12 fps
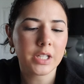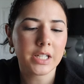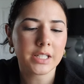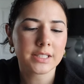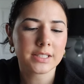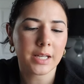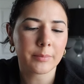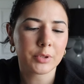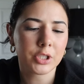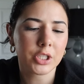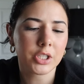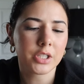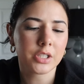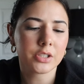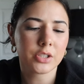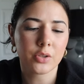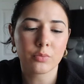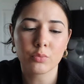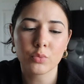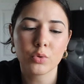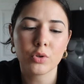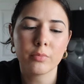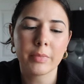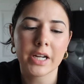The Exception to the
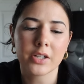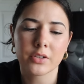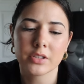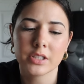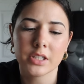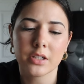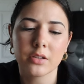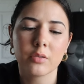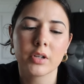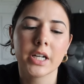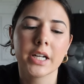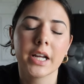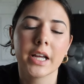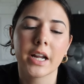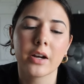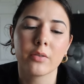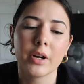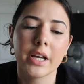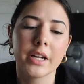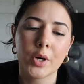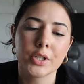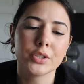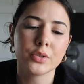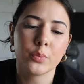Rule by Christina Lauren, and I read
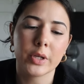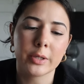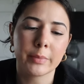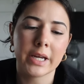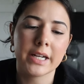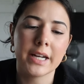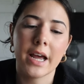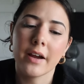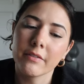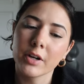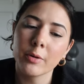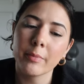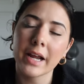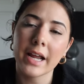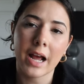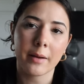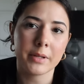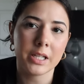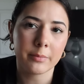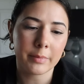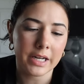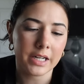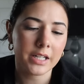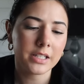Worst Wingman Ever by Abby
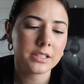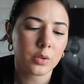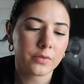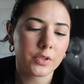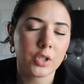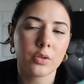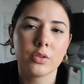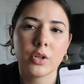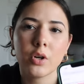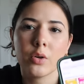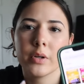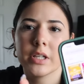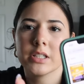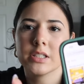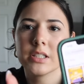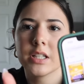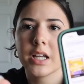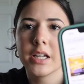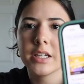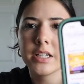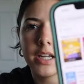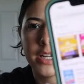Jimenez. So if you don't know, it's like